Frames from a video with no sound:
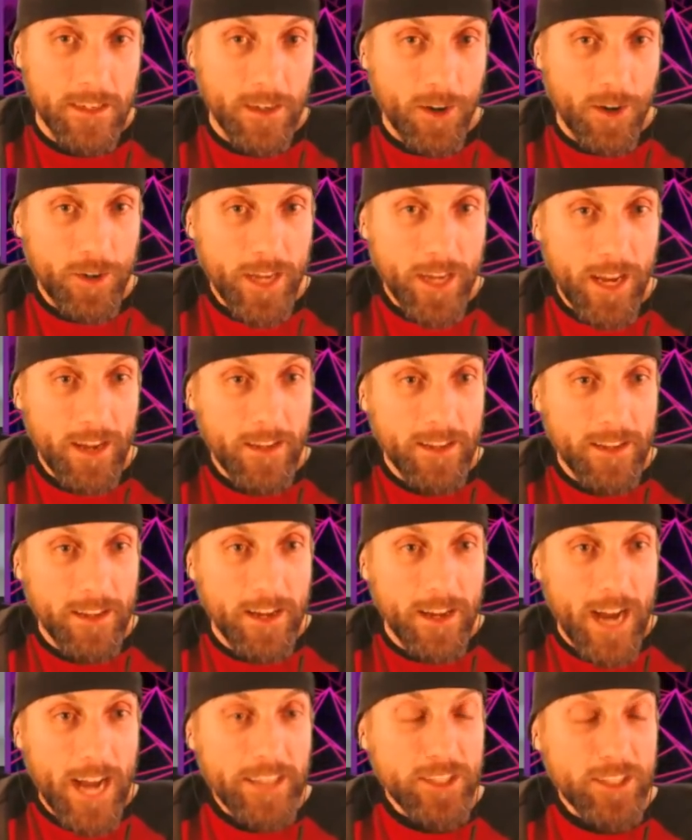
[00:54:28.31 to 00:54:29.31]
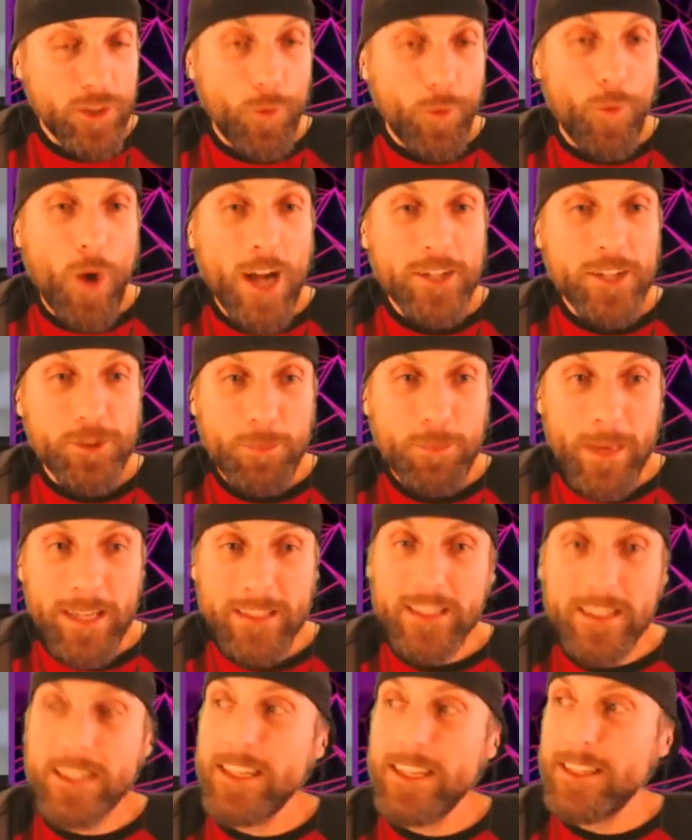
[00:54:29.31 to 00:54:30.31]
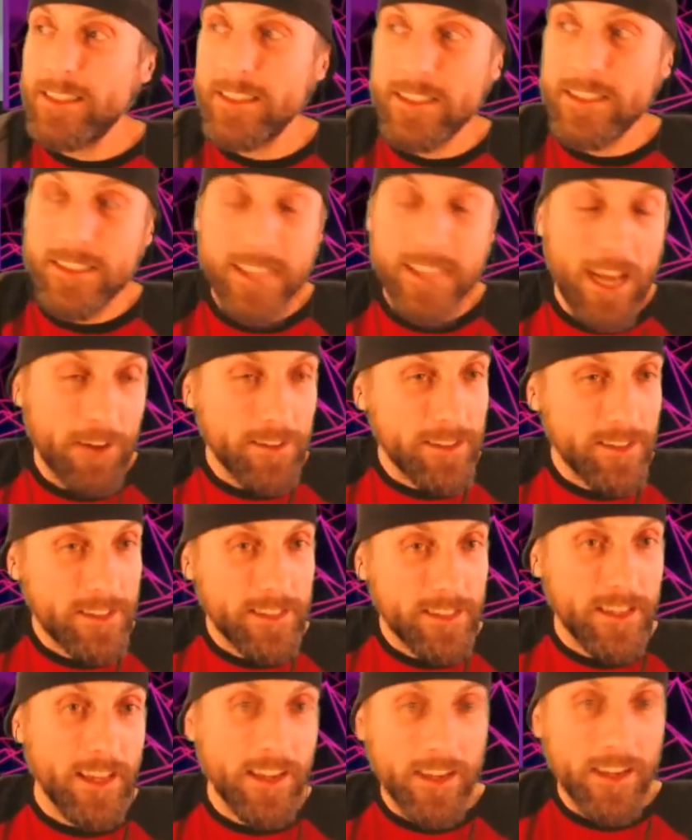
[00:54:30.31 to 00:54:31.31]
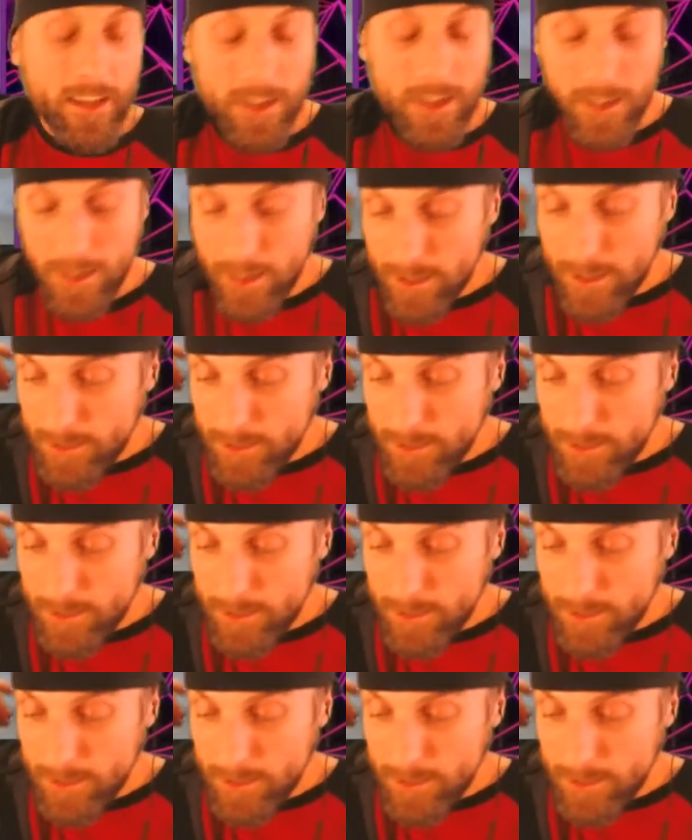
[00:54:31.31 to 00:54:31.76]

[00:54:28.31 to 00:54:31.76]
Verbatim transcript: Okay? I used to watch Mexicans down in, in uh,